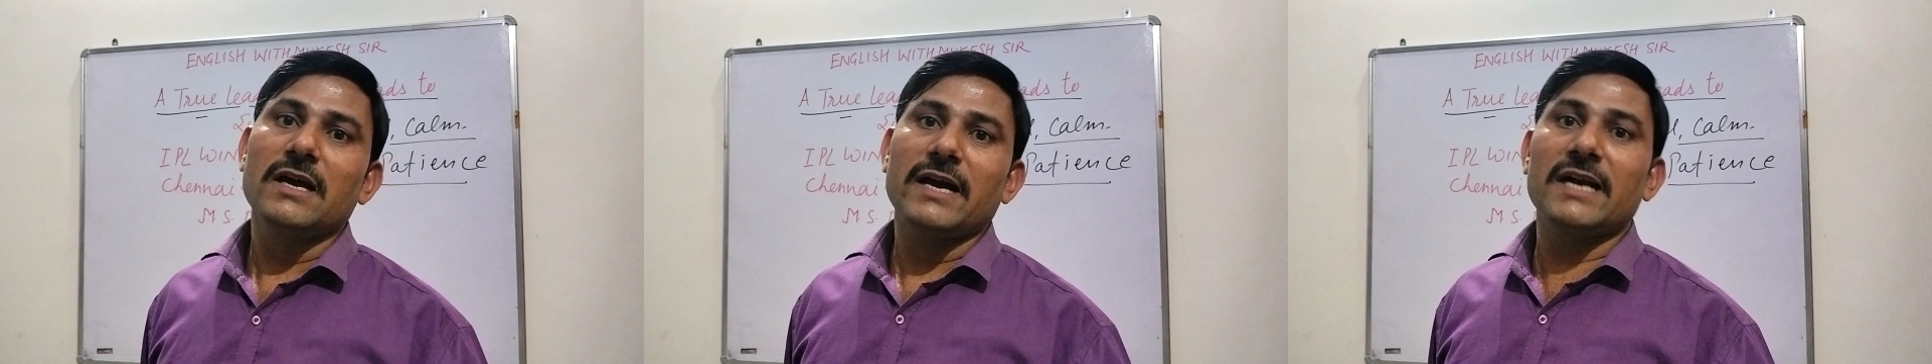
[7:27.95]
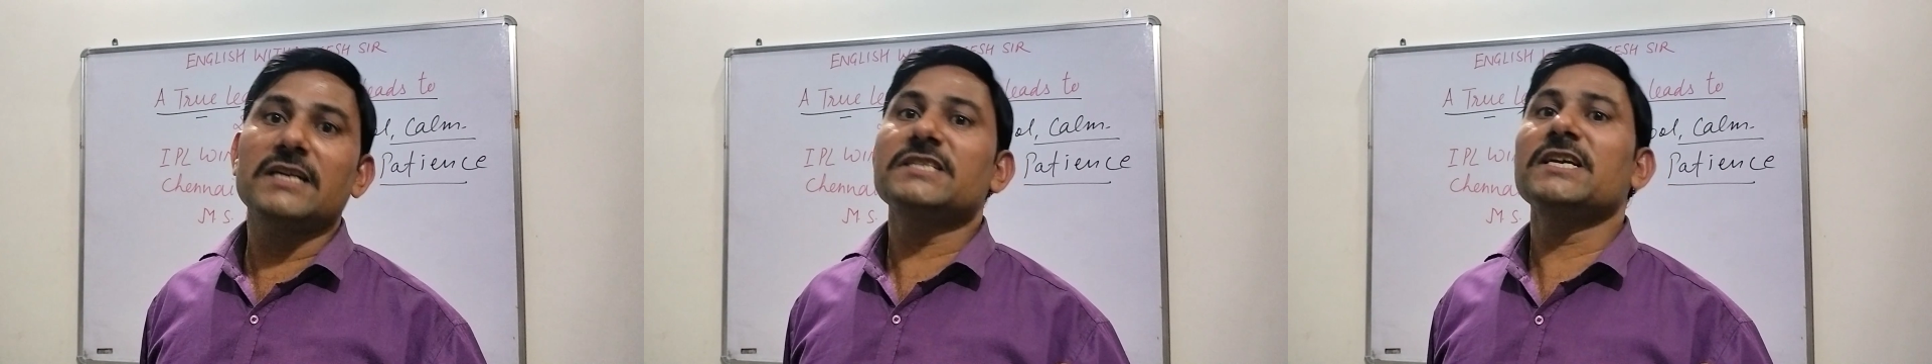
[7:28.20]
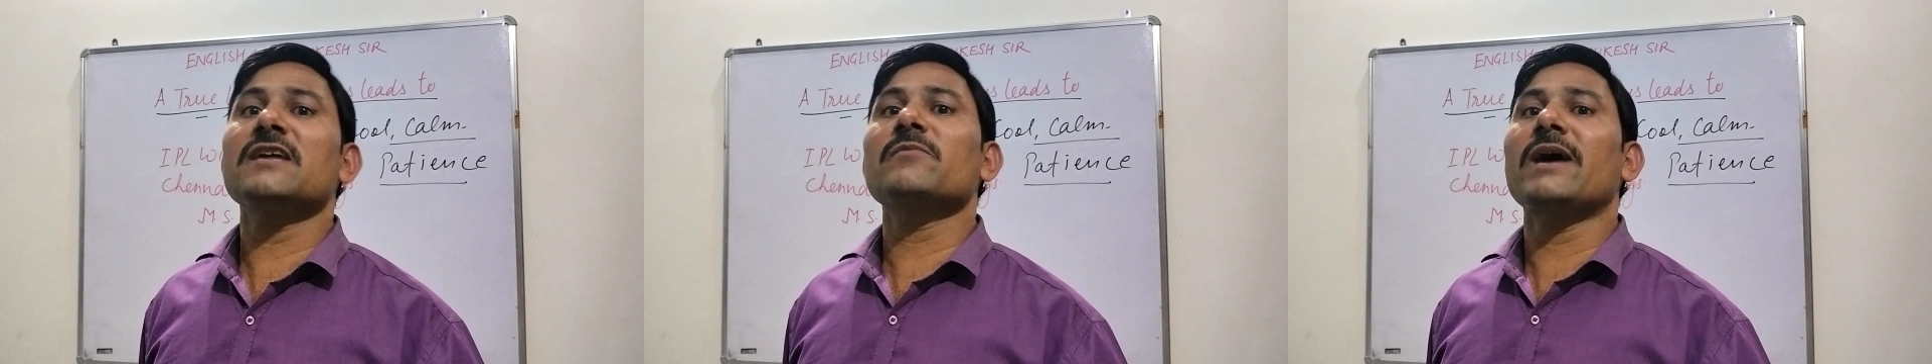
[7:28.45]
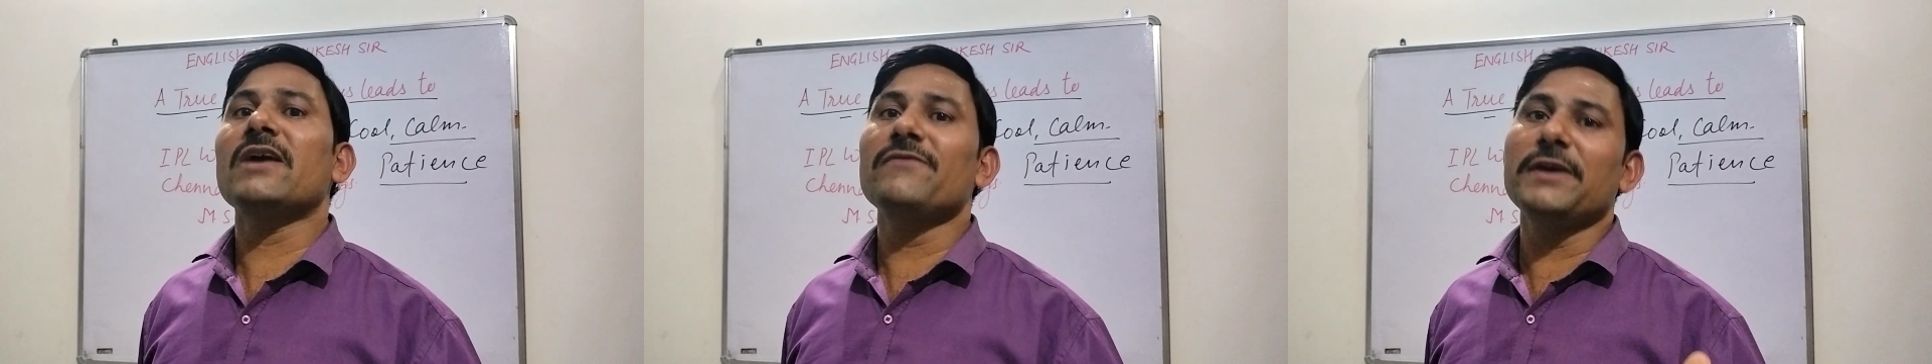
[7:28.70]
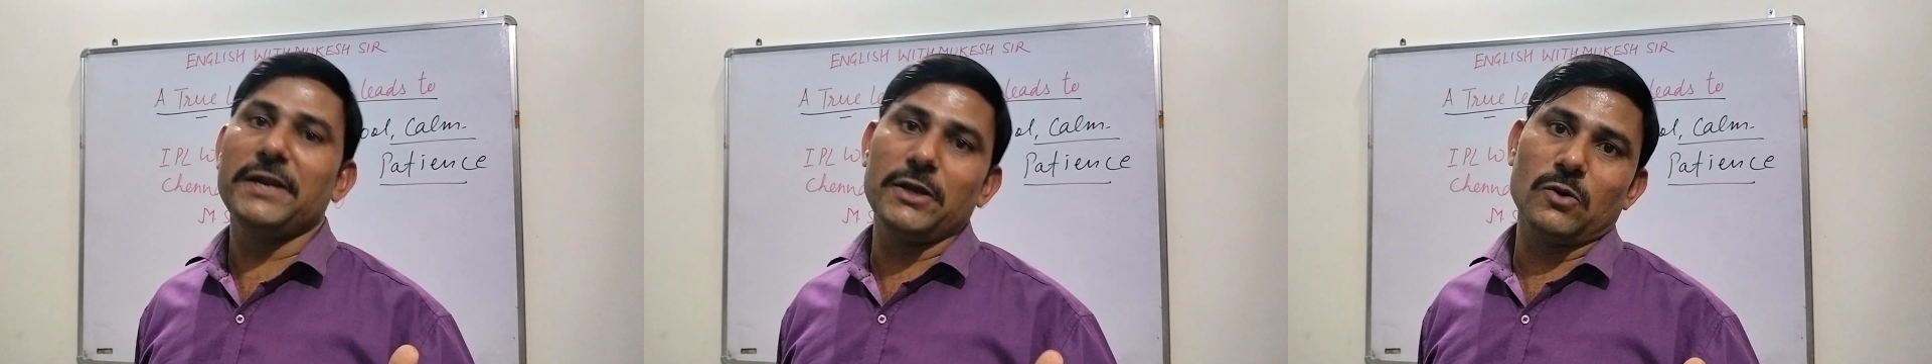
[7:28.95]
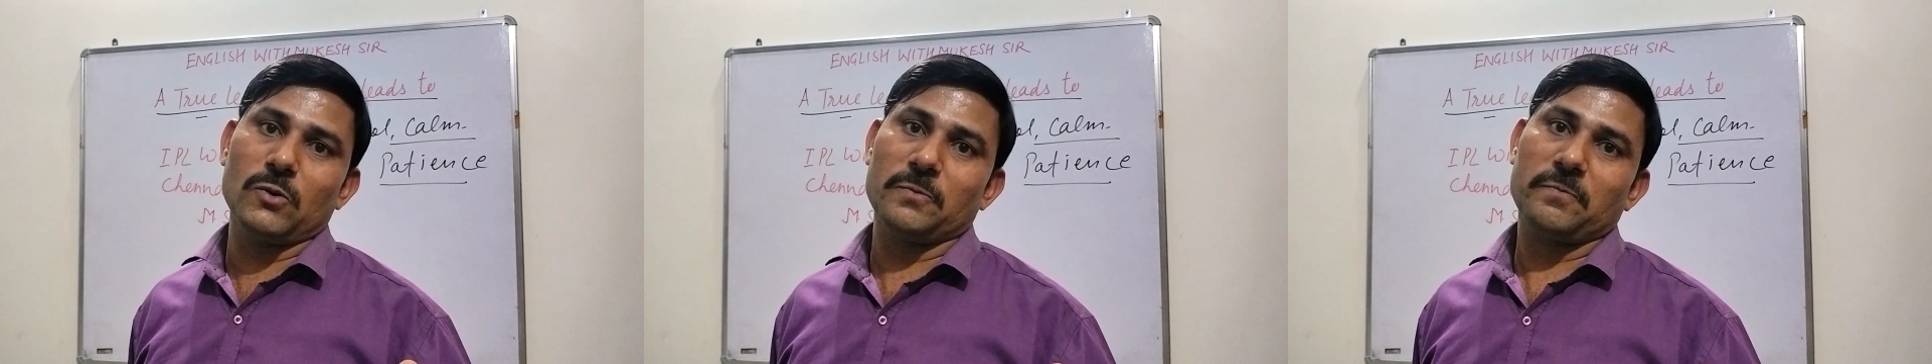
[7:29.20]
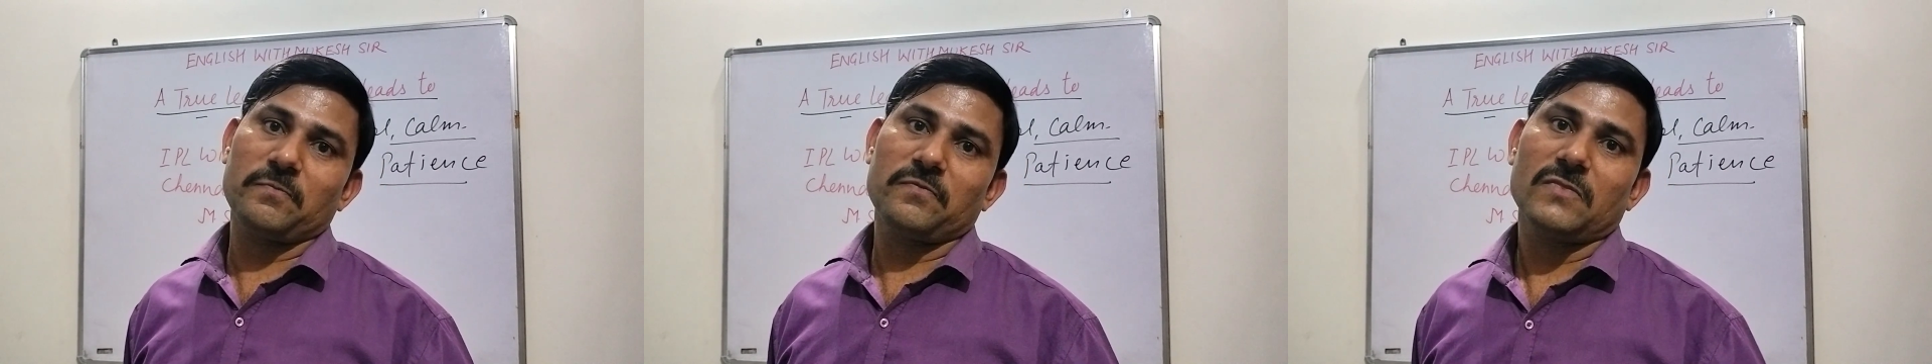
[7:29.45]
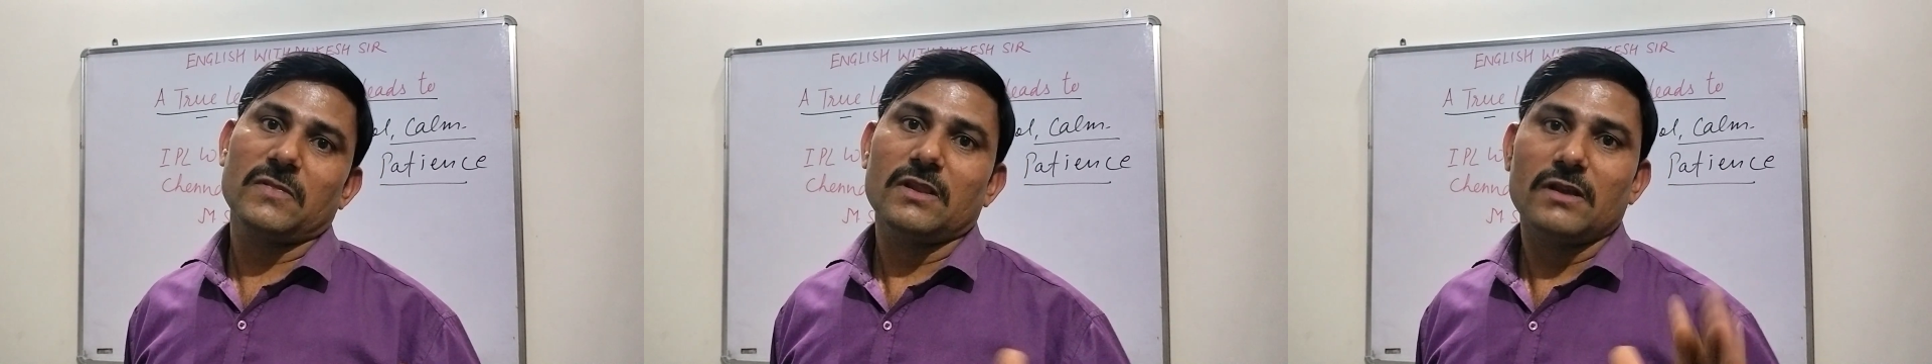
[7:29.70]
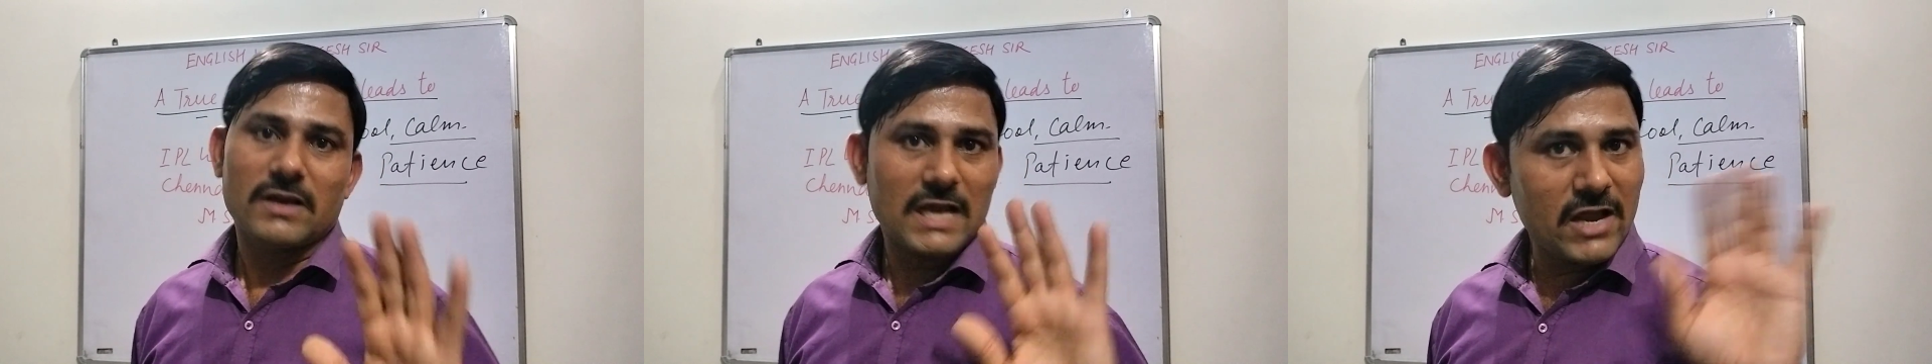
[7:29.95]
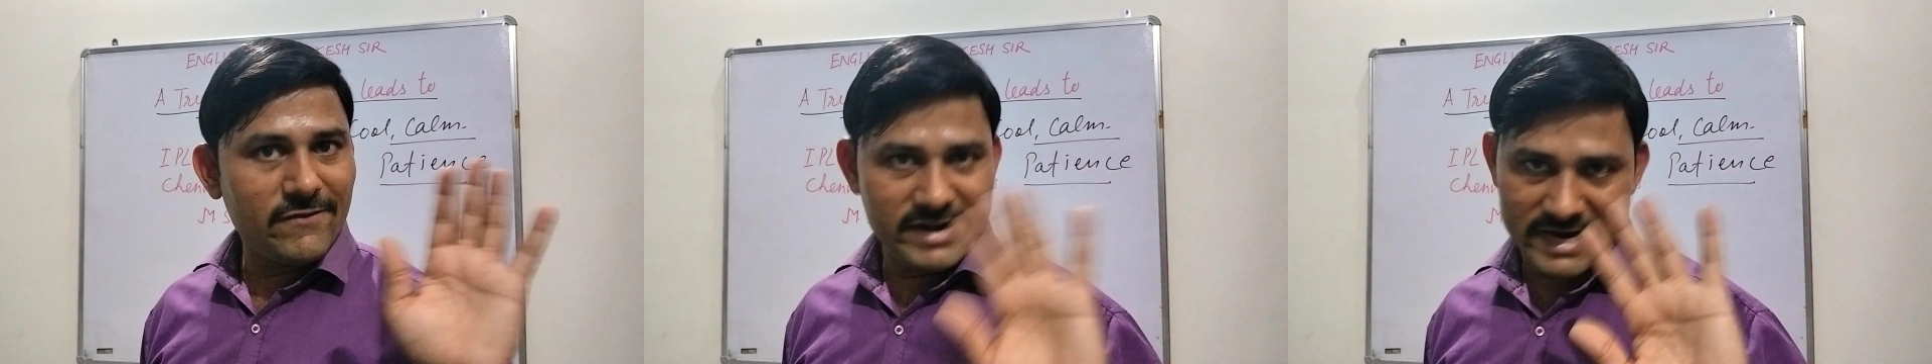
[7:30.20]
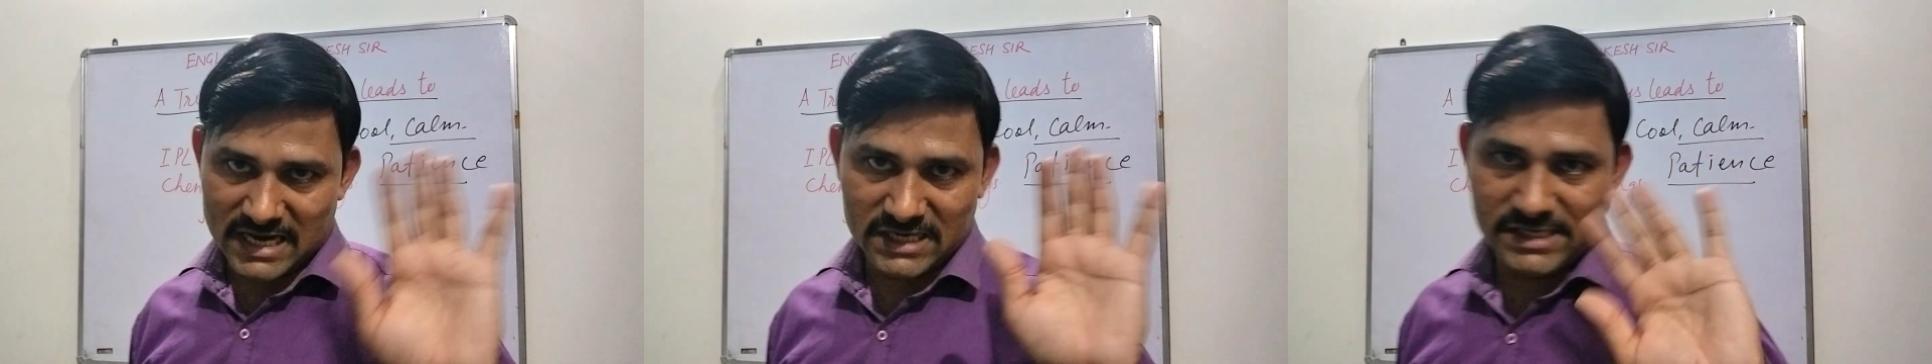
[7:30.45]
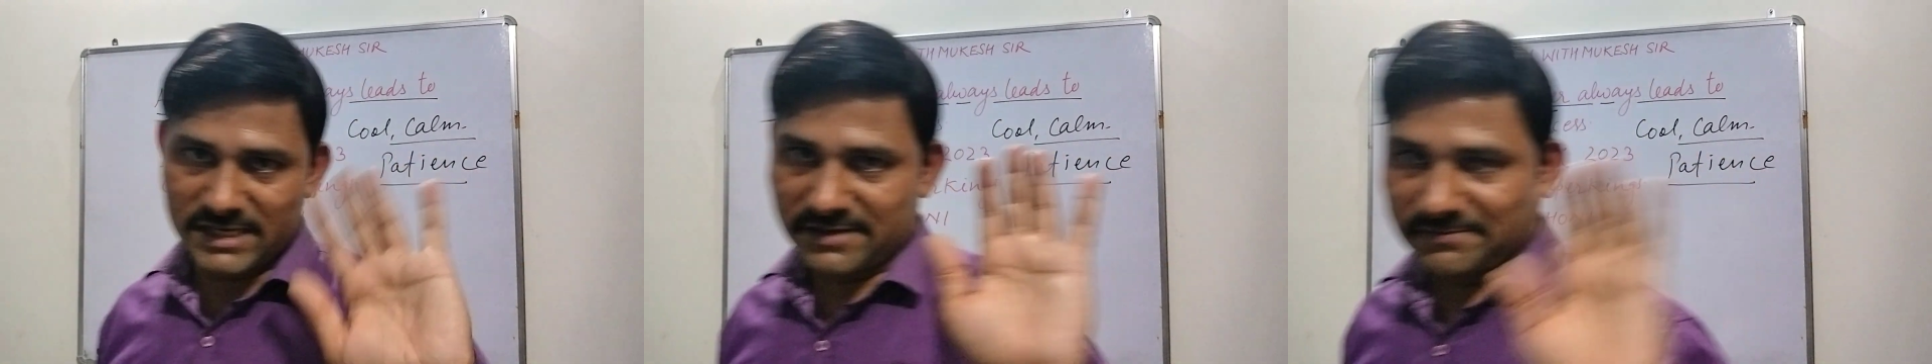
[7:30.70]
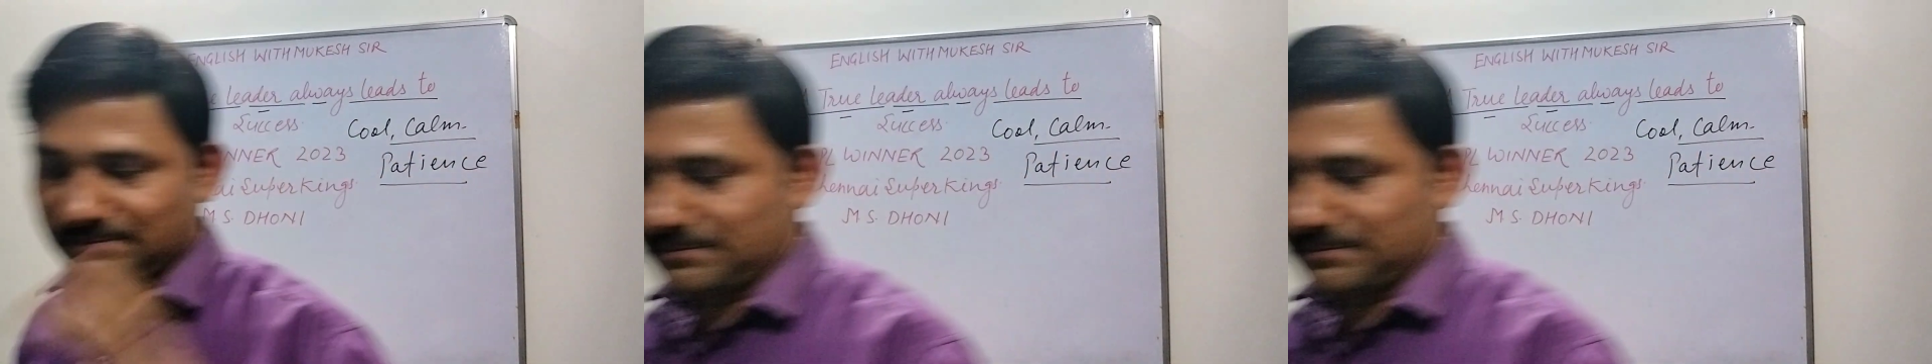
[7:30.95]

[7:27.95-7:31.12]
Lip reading: and share my video. Have a nice day.